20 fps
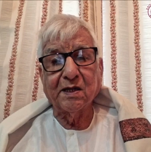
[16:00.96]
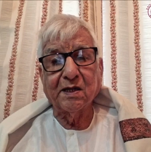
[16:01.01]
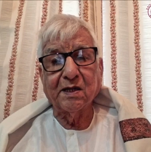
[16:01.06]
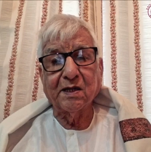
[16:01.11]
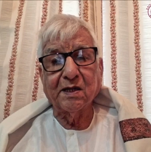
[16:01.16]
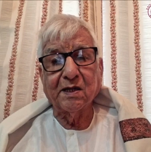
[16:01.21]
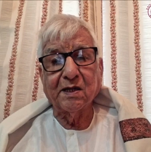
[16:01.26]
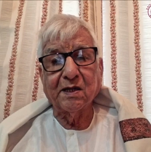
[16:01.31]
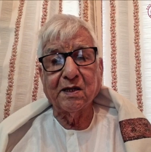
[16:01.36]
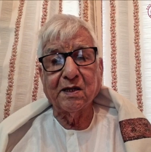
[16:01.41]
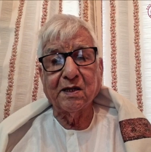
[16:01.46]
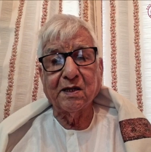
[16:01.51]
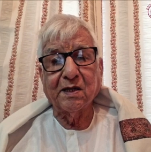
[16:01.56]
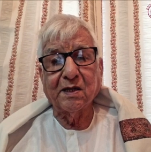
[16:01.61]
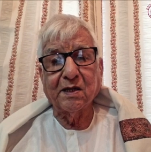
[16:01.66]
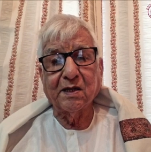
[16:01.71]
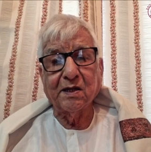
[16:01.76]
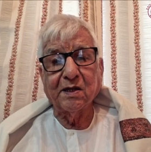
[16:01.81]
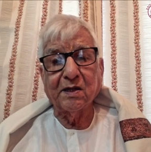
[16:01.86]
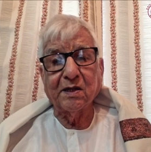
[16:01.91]

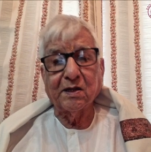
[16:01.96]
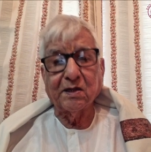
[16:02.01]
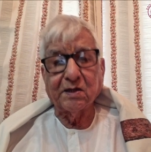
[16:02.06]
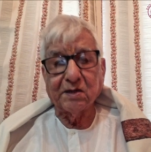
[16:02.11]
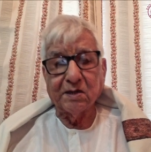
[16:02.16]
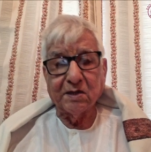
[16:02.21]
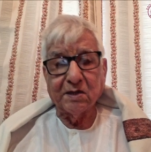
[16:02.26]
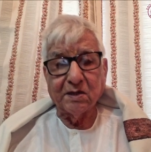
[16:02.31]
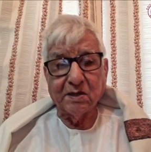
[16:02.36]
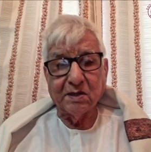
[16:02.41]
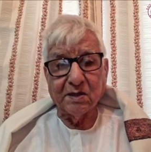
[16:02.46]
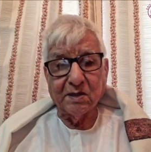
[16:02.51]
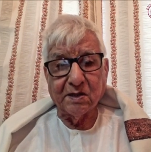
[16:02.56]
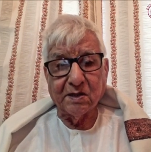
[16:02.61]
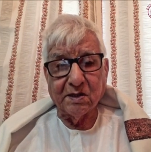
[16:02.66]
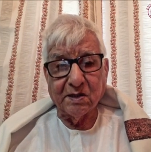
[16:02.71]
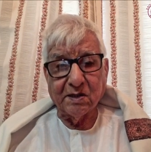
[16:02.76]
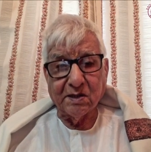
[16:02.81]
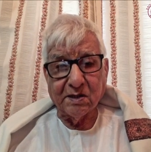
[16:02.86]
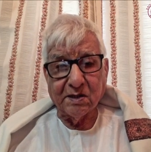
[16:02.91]

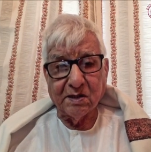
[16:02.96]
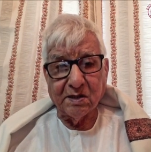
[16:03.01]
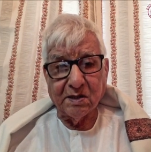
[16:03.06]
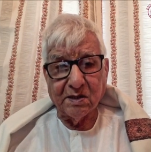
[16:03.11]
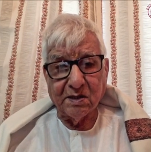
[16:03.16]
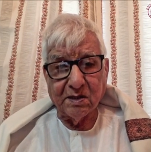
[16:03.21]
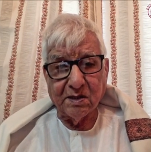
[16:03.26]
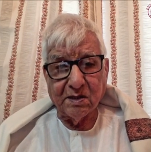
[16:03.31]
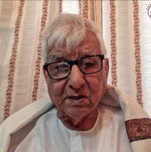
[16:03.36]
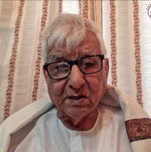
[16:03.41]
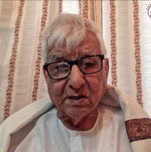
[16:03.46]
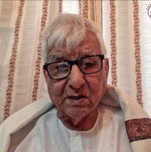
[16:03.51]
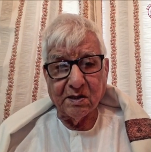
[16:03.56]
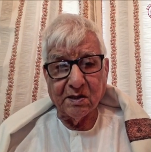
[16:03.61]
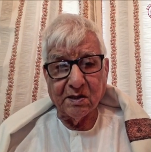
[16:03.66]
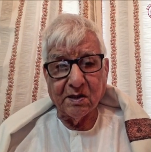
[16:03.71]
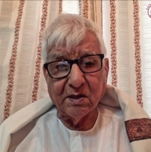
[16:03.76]
(no one is talking)